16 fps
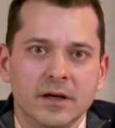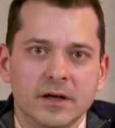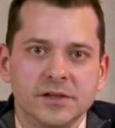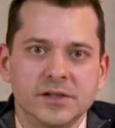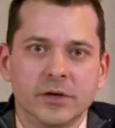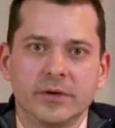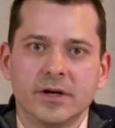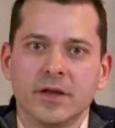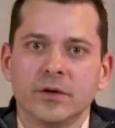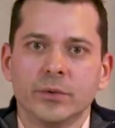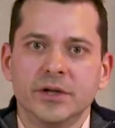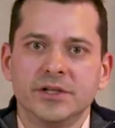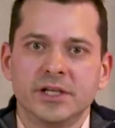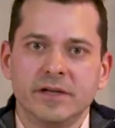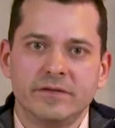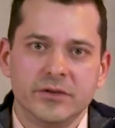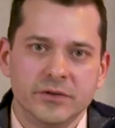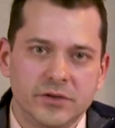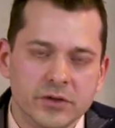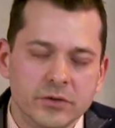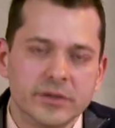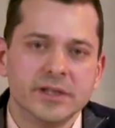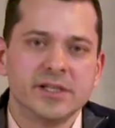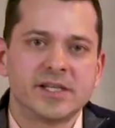So in other words, if you
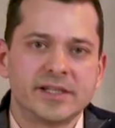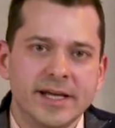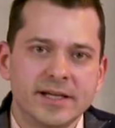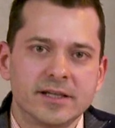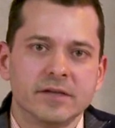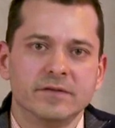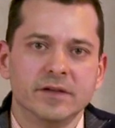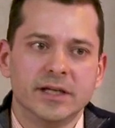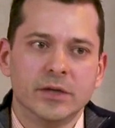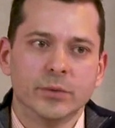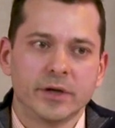do it instinctively,